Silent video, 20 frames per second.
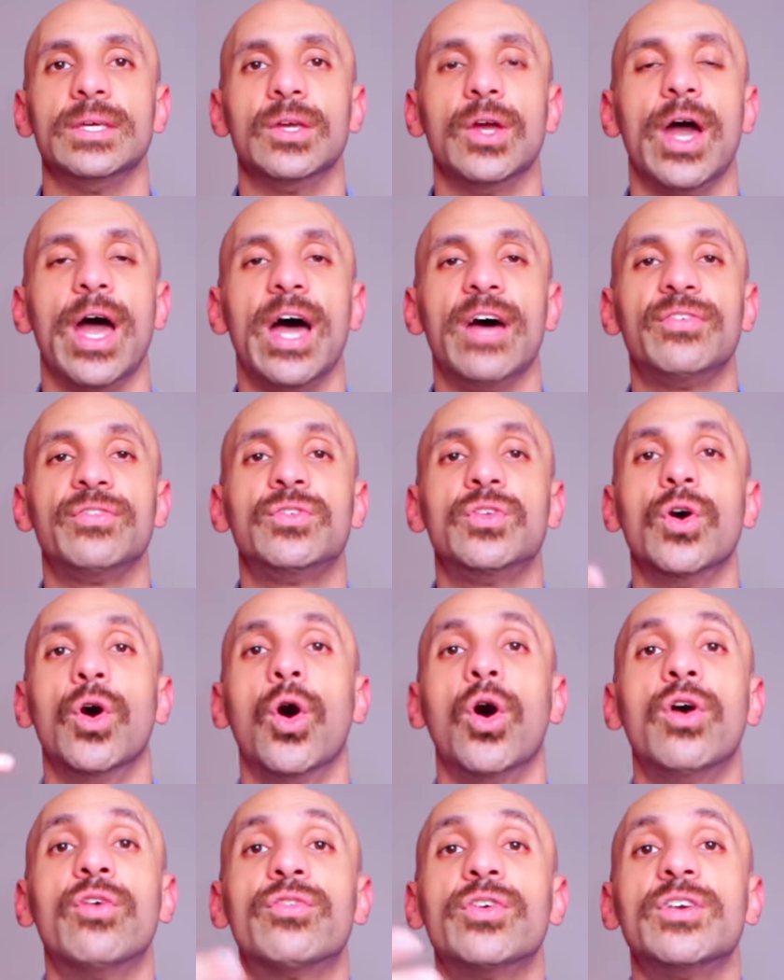You have to
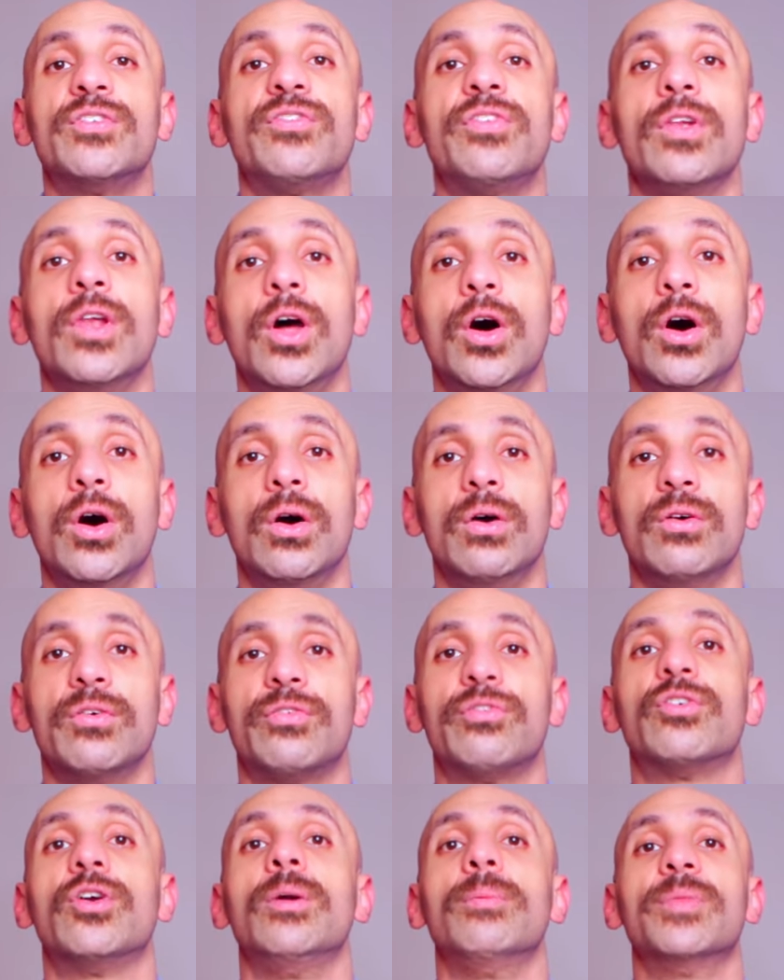overflow
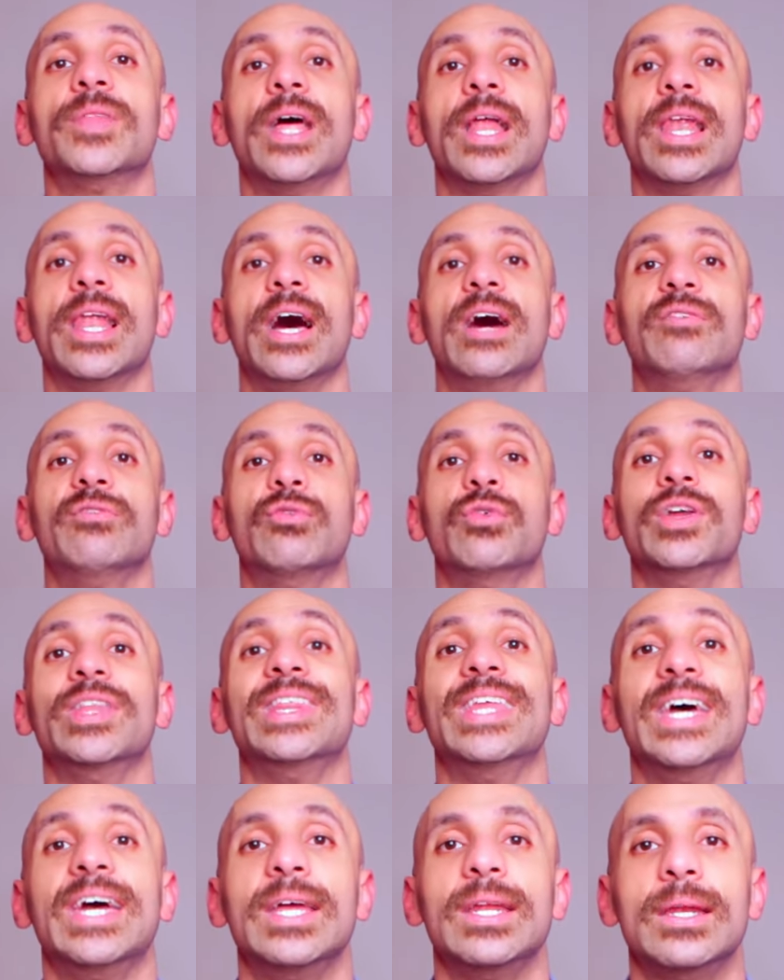from the love
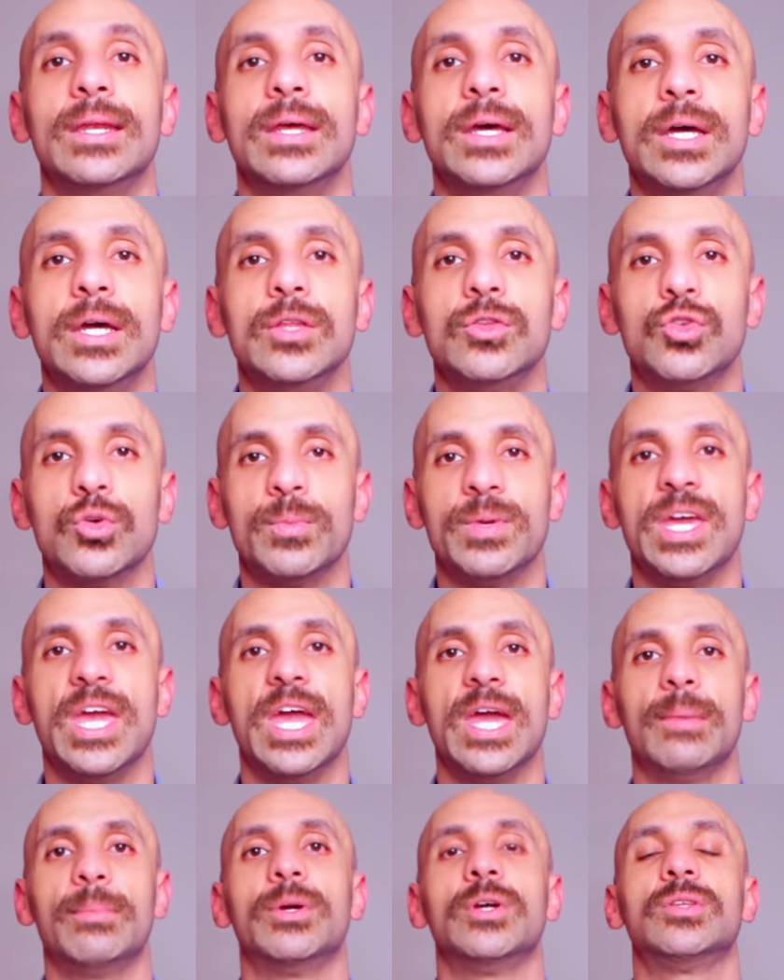within to be
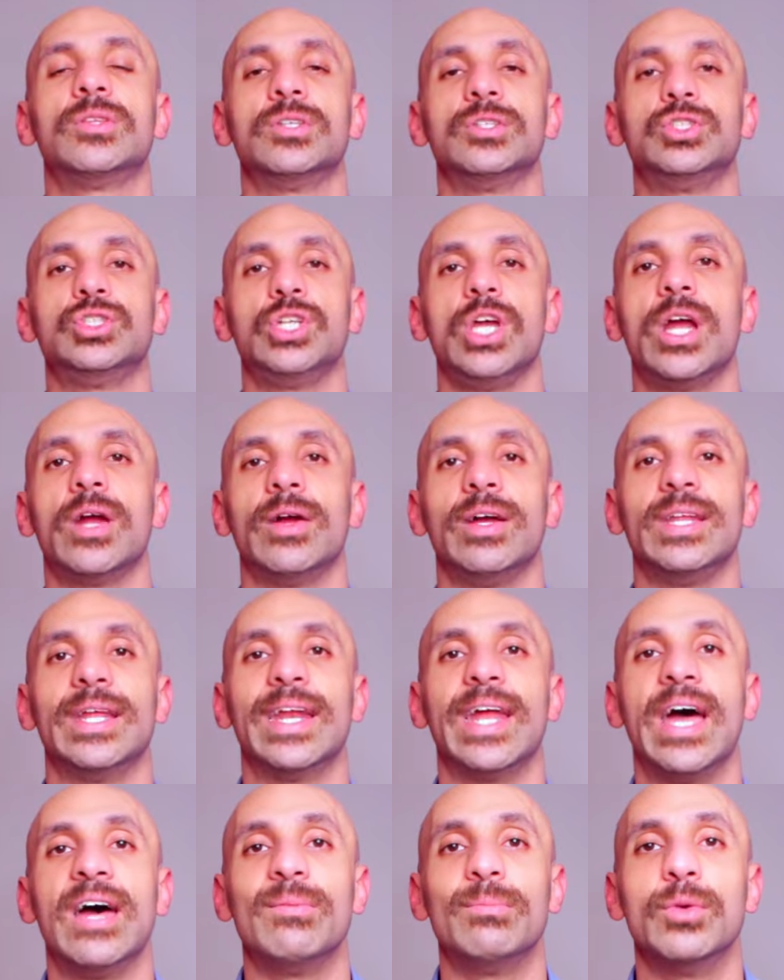able to share it
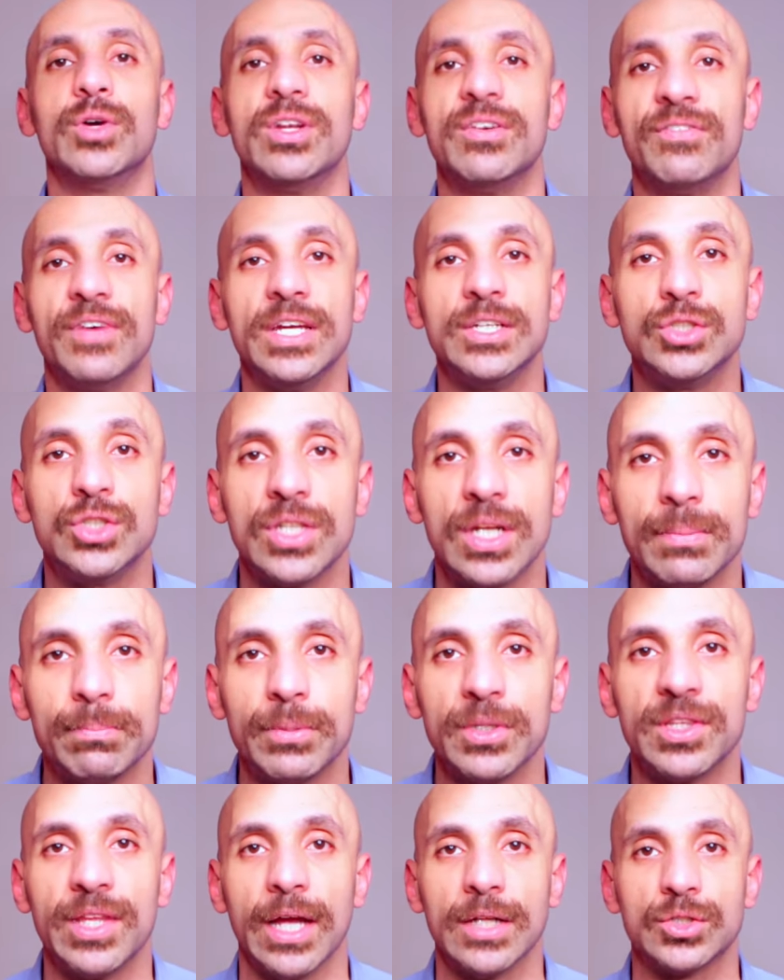and have motivation and
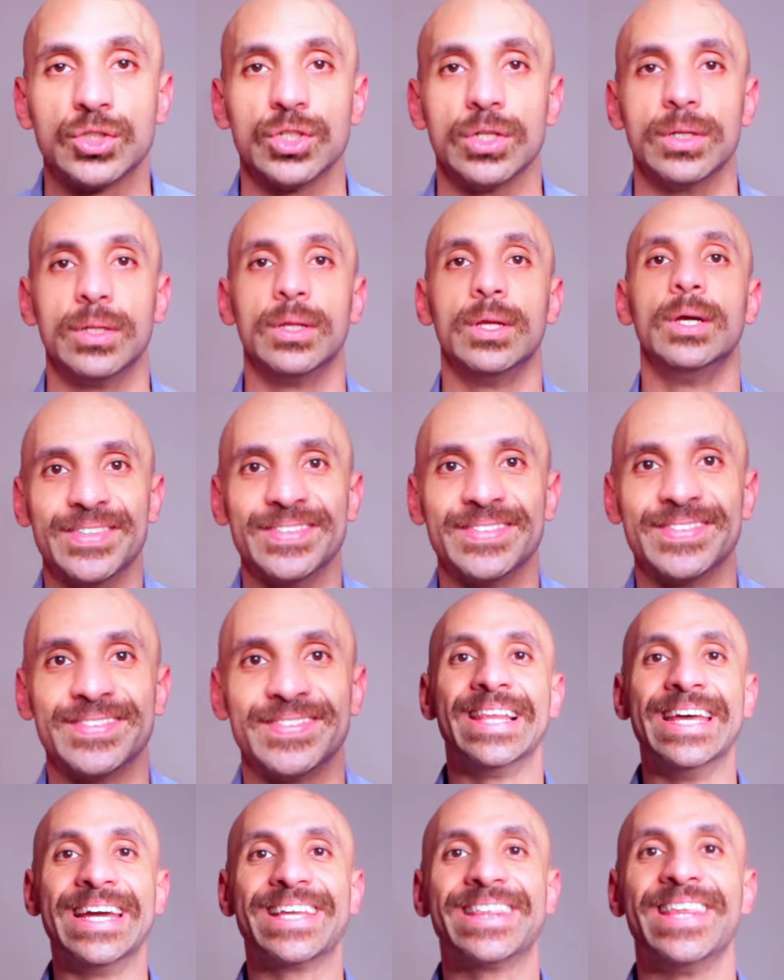potential.
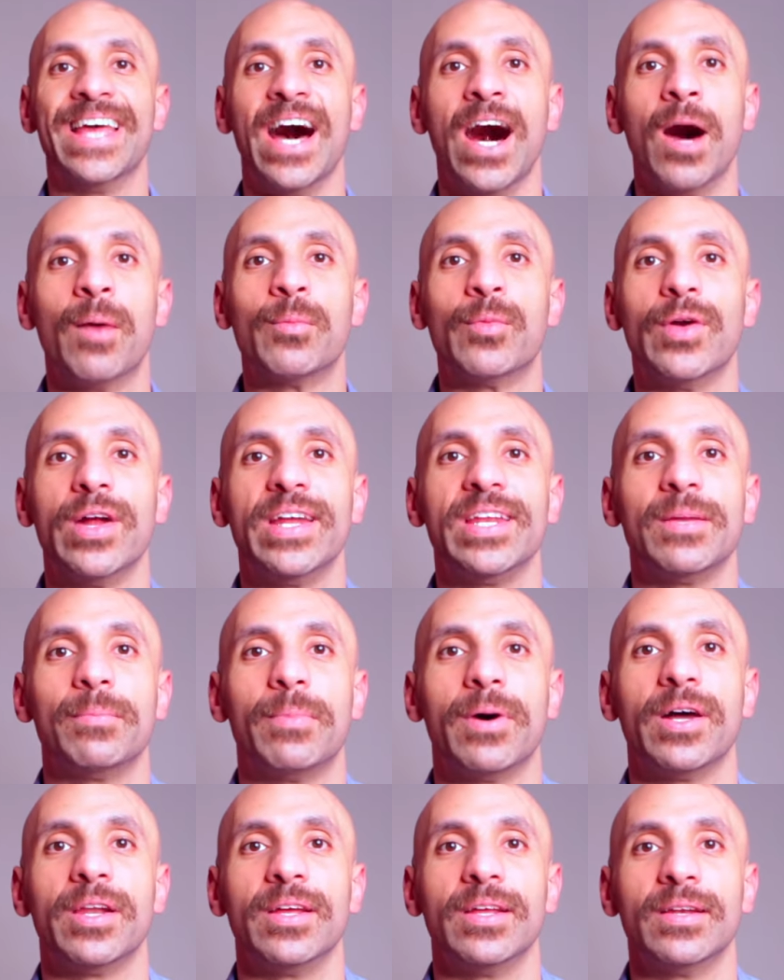Click the I'm ready
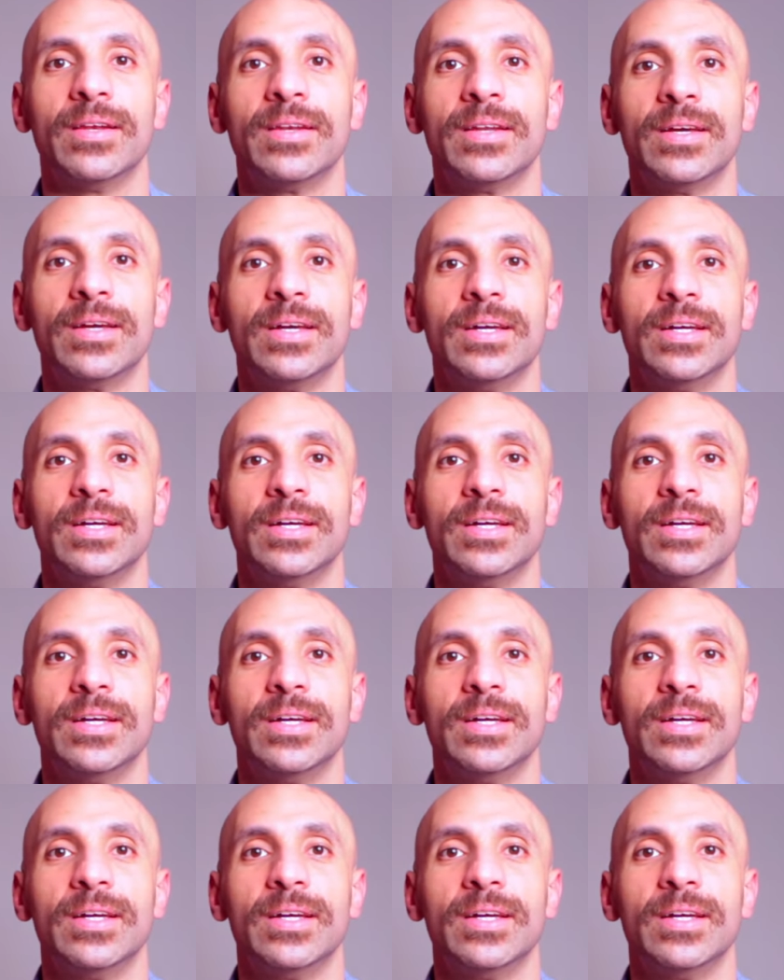button